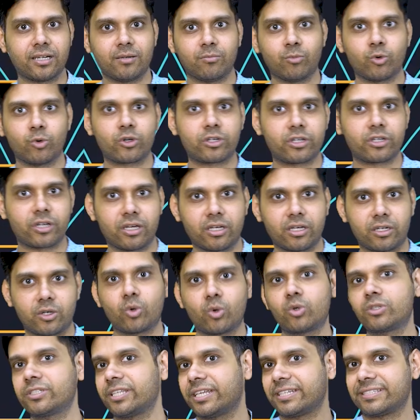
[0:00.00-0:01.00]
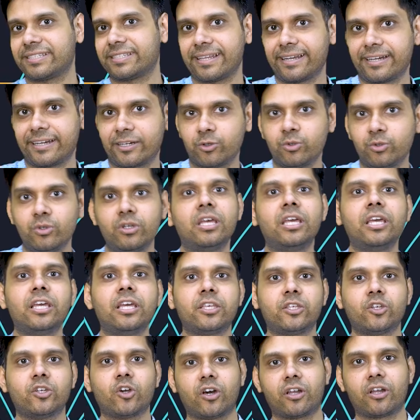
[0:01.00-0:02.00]
more uh, notes and sell it to
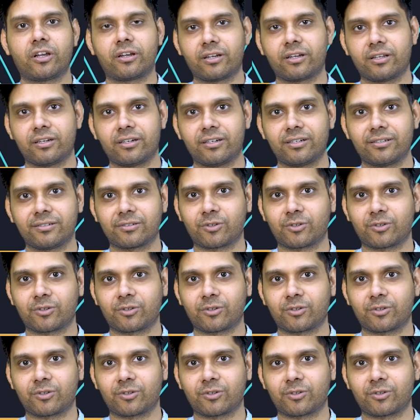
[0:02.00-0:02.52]
your uh,